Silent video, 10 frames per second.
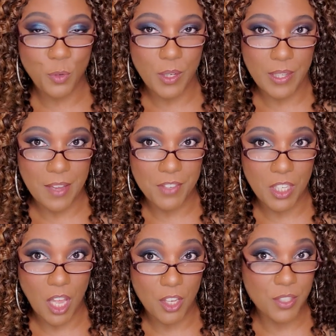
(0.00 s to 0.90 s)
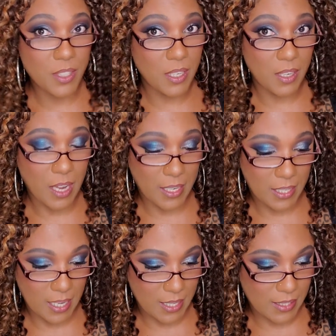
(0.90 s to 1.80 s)
for
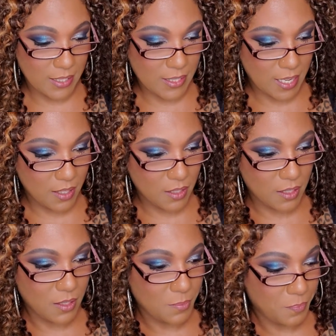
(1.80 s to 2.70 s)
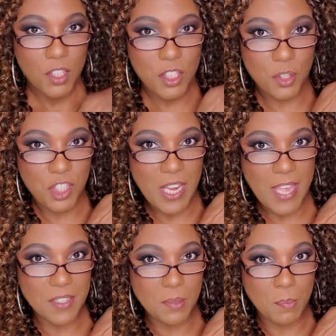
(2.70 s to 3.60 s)
$11.99. So she
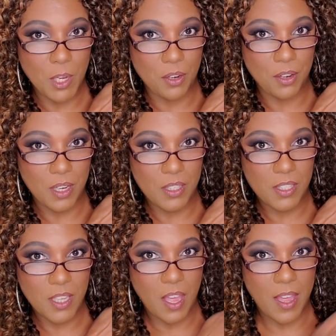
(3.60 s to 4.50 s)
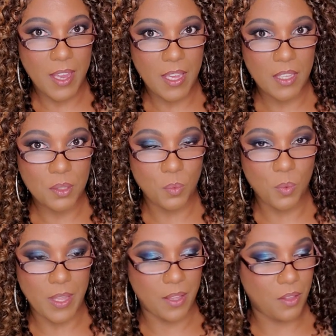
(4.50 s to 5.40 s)
has a mirror inside as
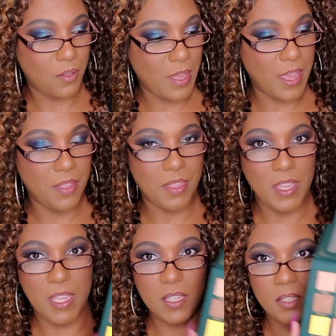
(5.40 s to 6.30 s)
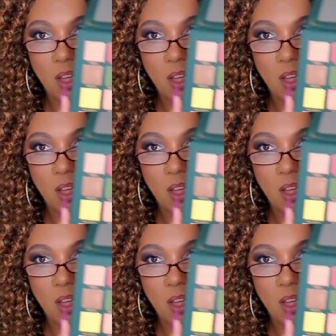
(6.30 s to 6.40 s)
well. And these